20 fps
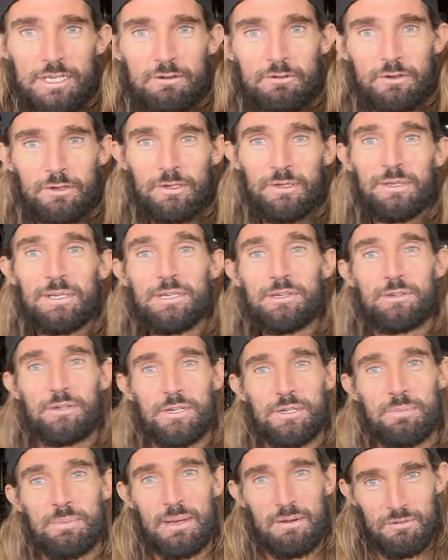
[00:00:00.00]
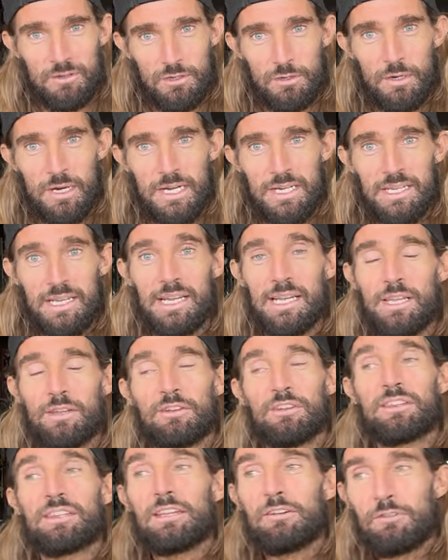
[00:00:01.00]
difficult. And trust me, I've tried it. It's
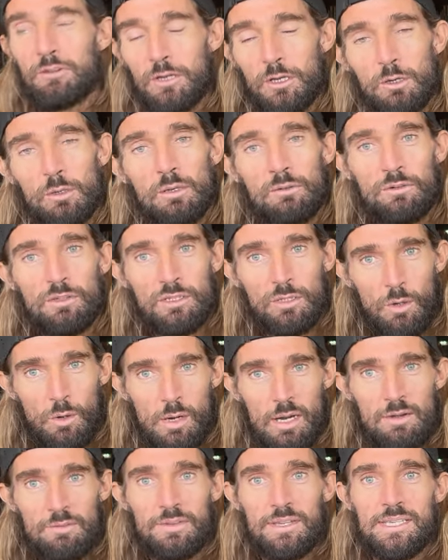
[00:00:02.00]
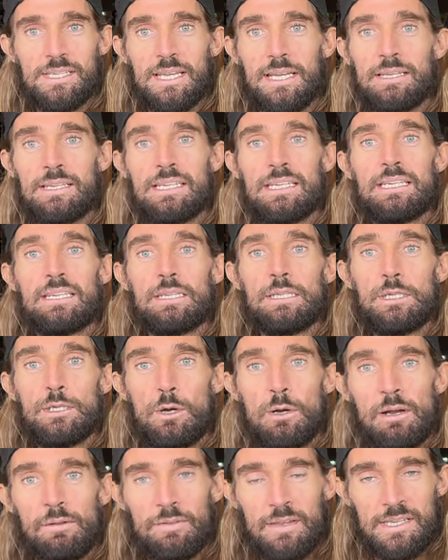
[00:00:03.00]
difficult if you don't have the technique and you
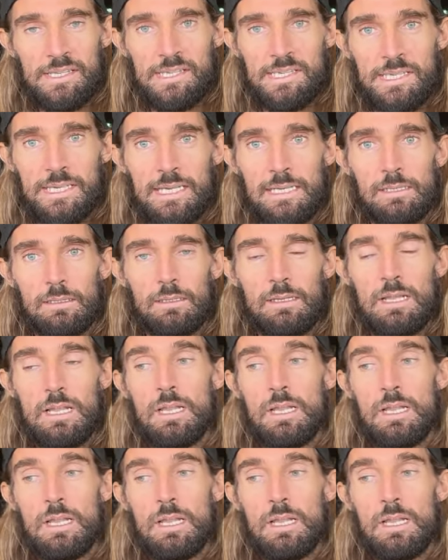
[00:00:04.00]
don't have that skill.